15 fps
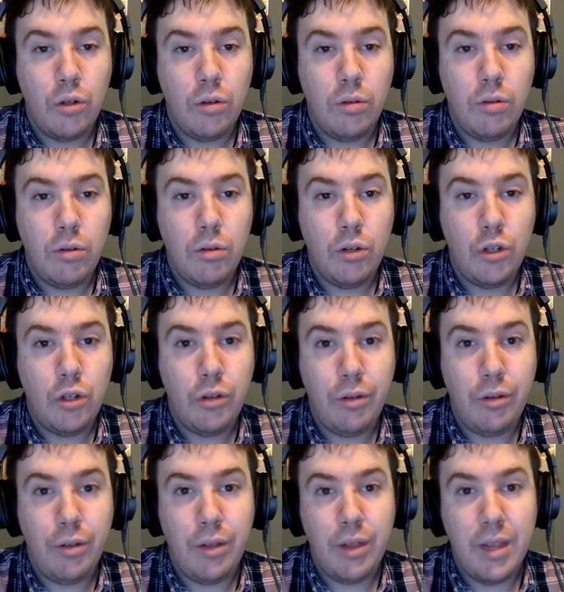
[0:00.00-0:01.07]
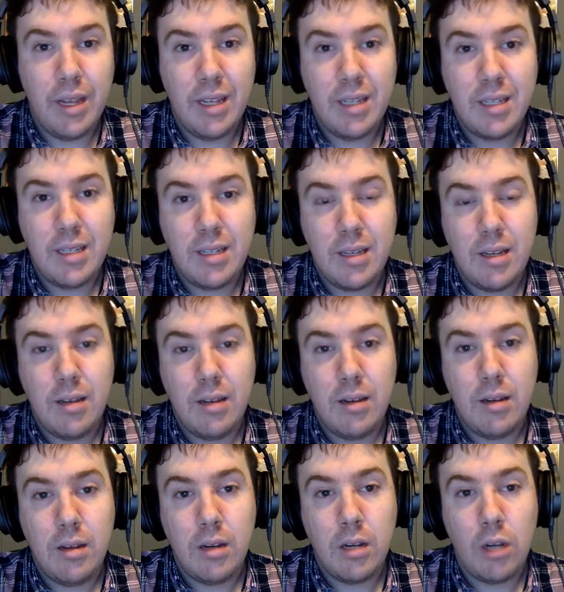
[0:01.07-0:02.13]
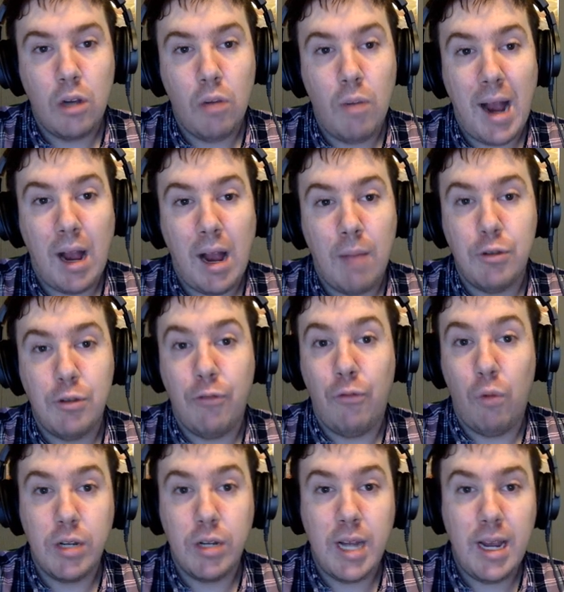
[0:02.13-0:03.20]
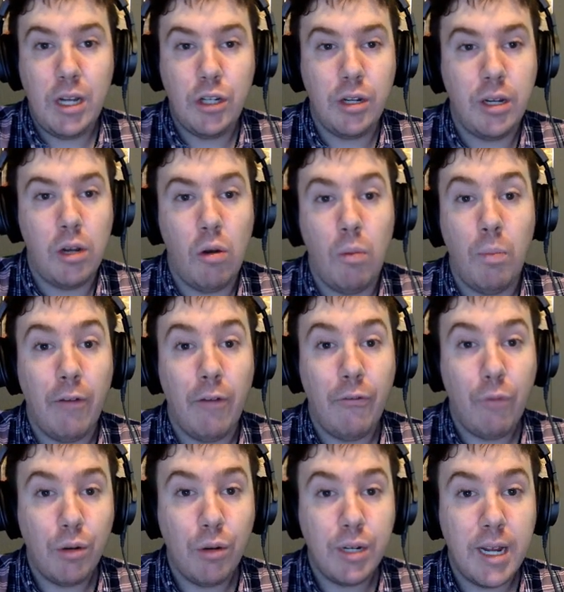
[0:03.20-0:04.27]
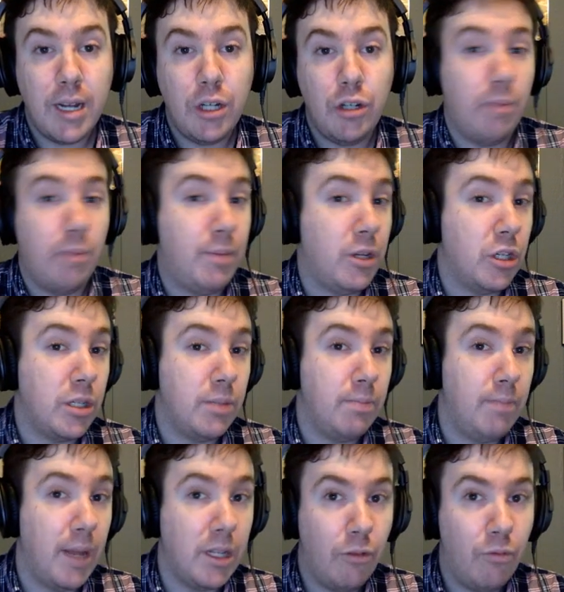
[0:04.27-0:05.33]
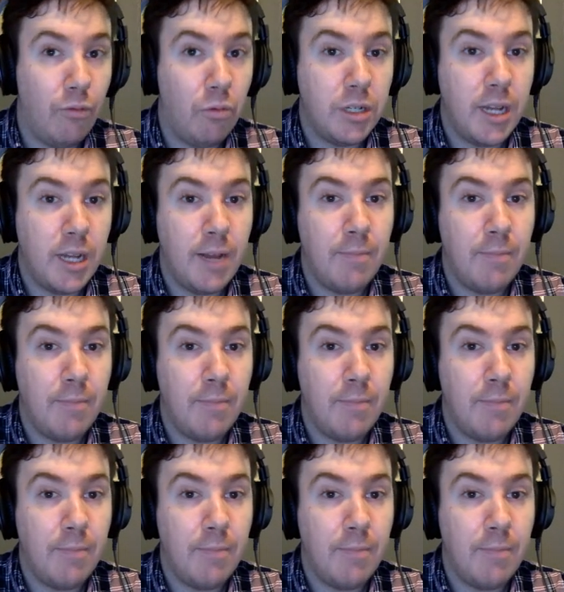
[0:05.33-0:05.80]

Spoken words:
should this go back up to forte? Should it go above forte? Should it be just mezzo forte?